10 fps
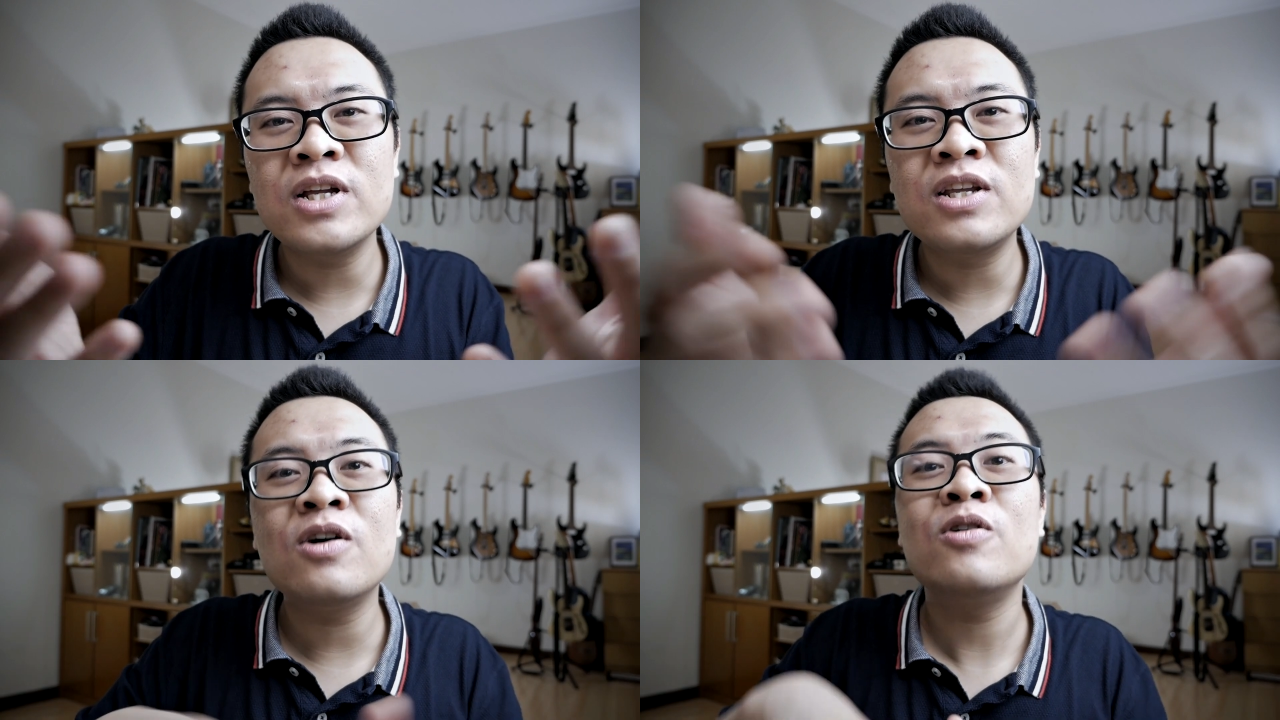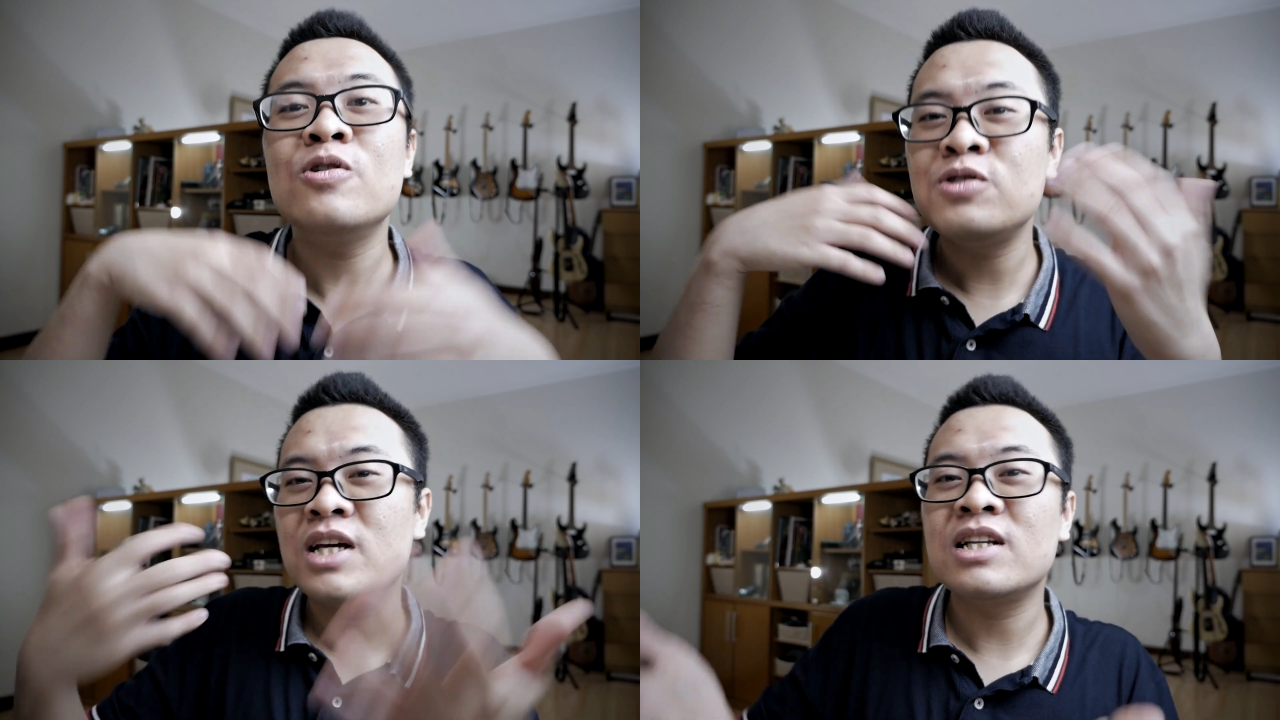video
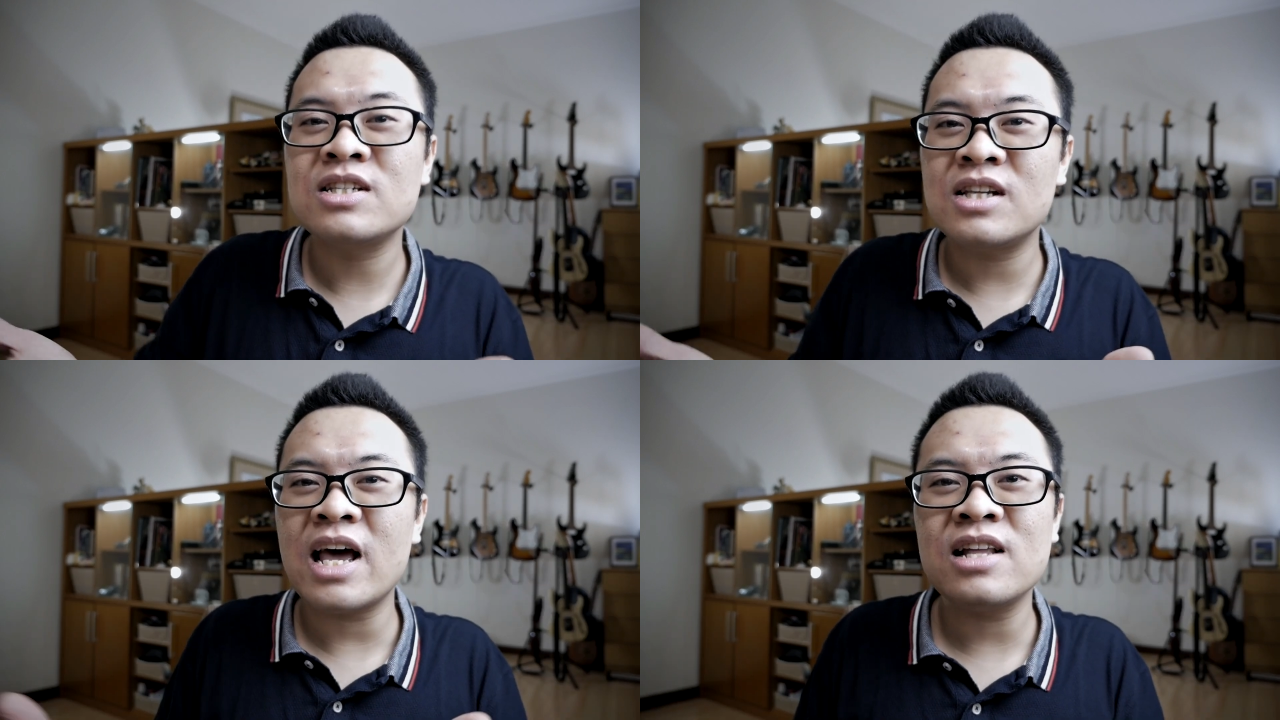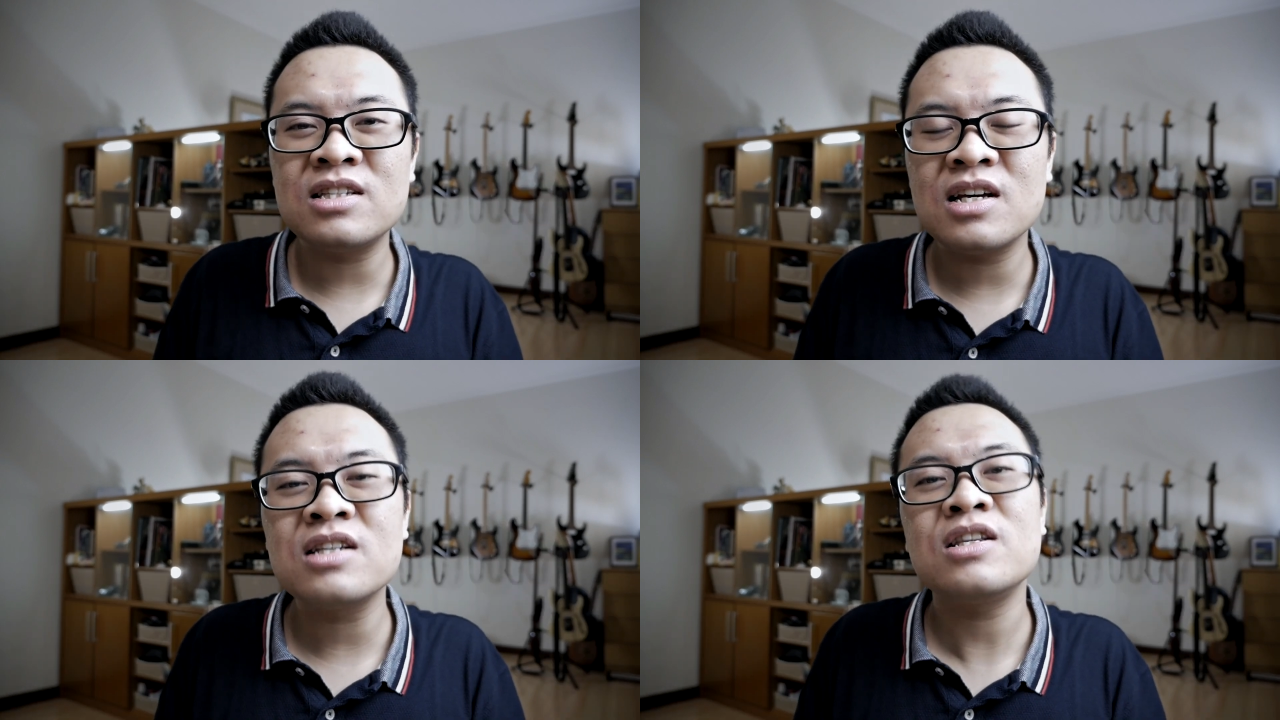using these
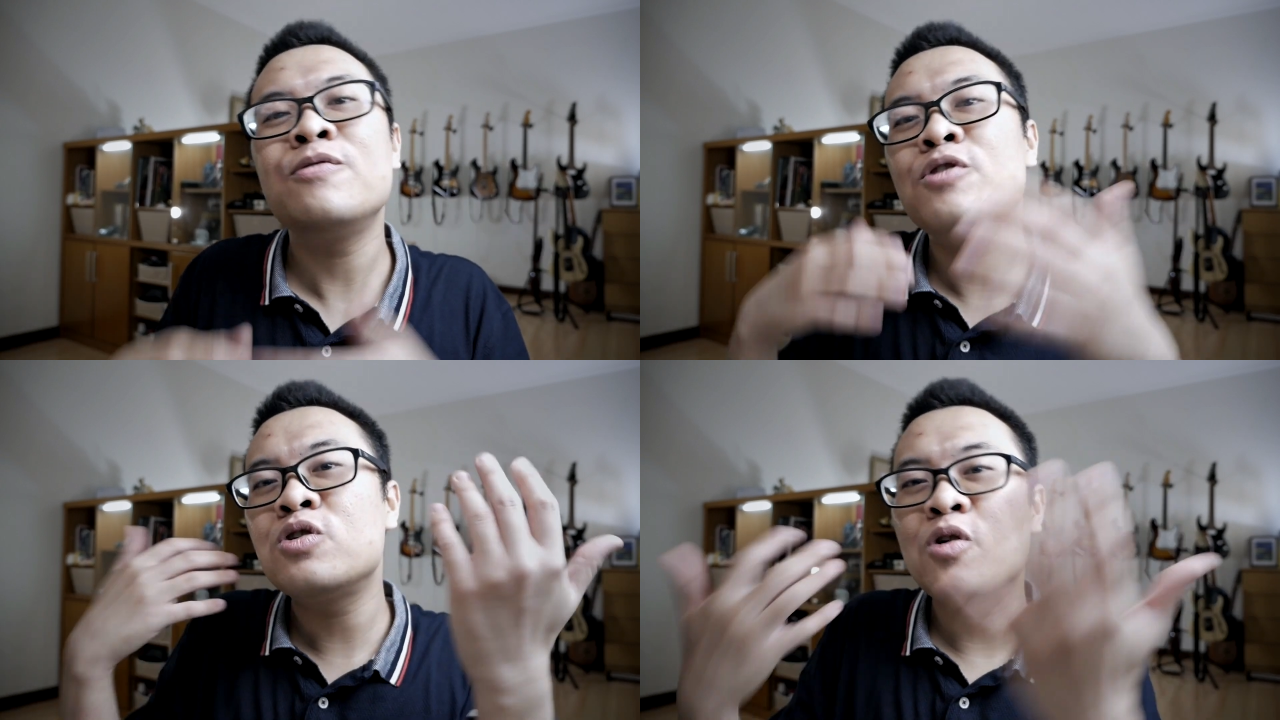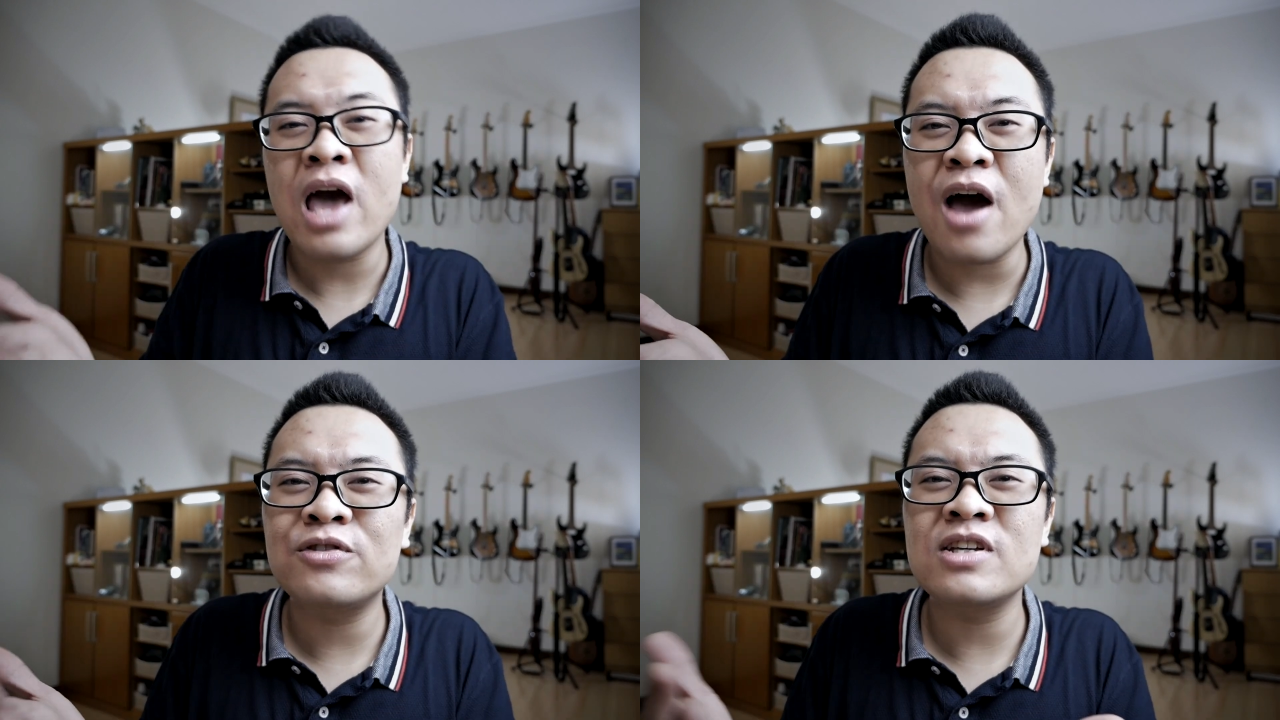lenses. If you
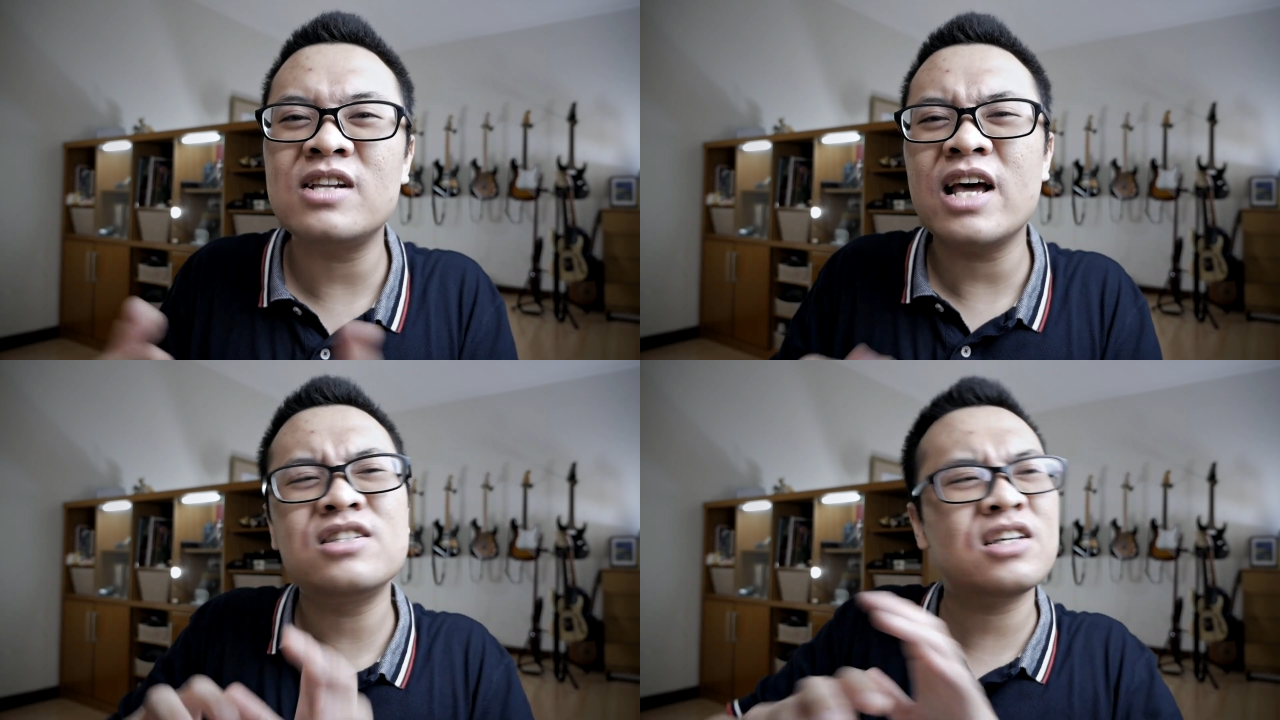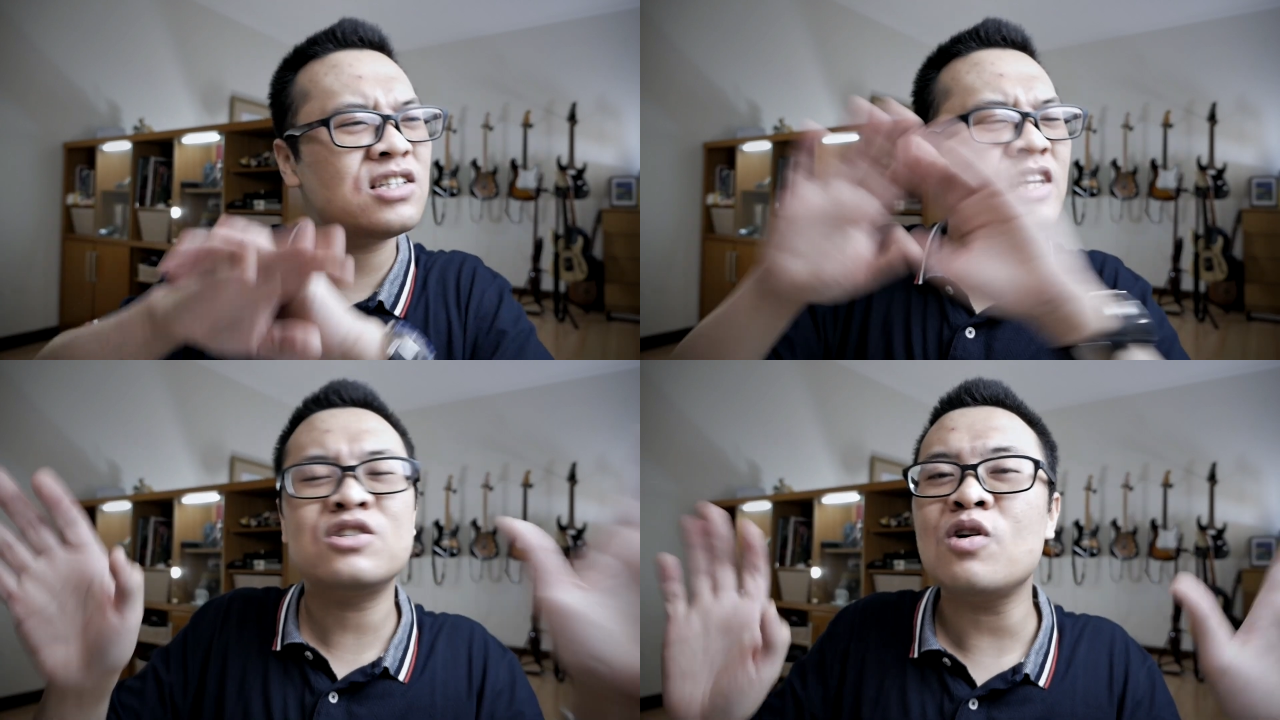don't have these
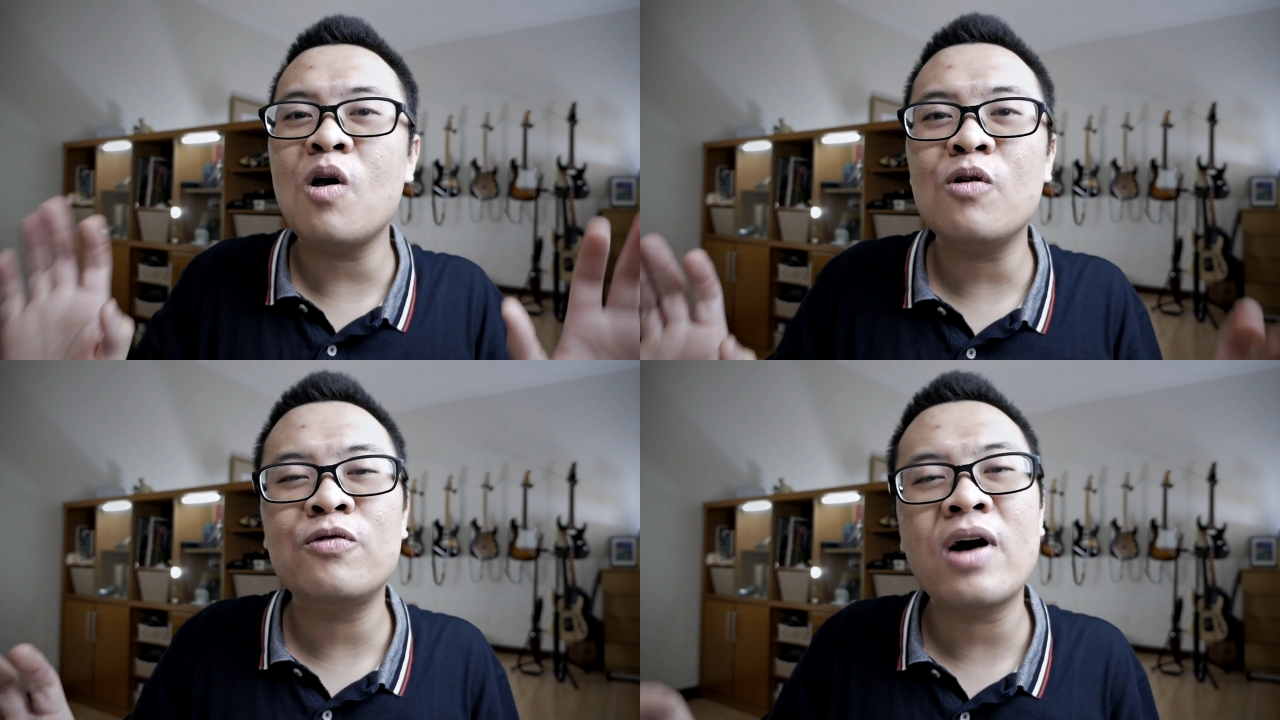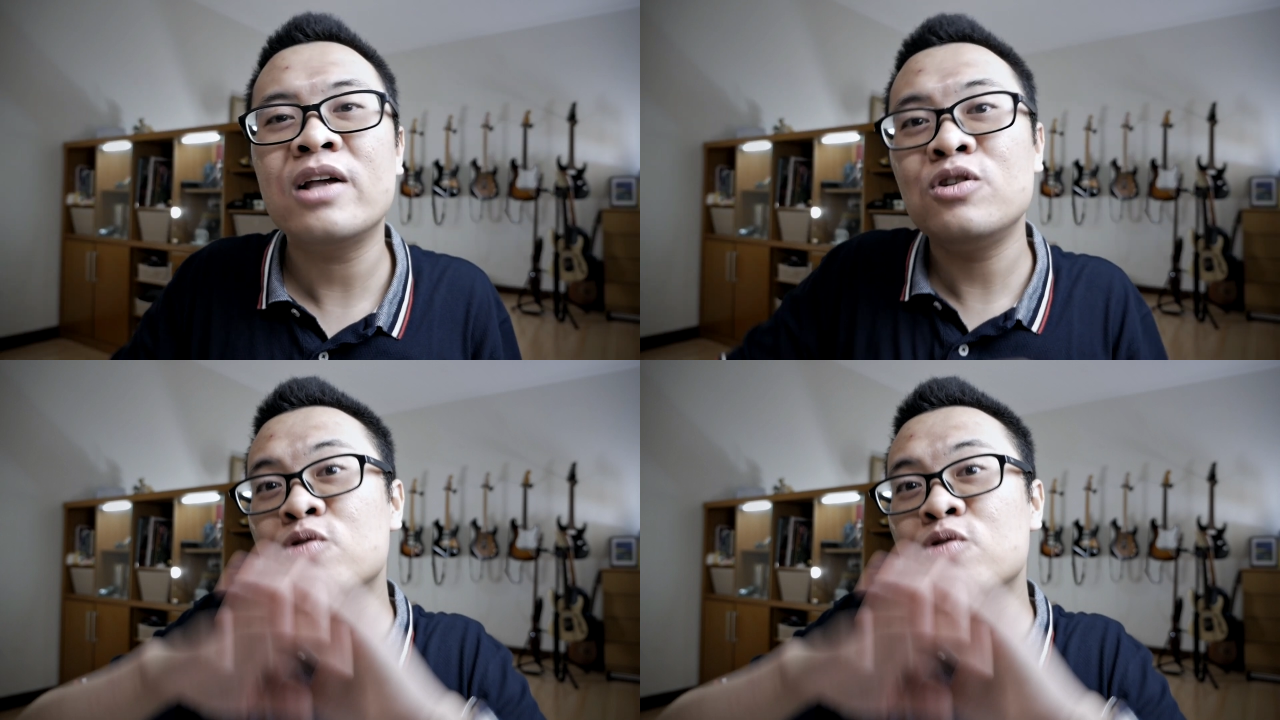lenses, it's all fine.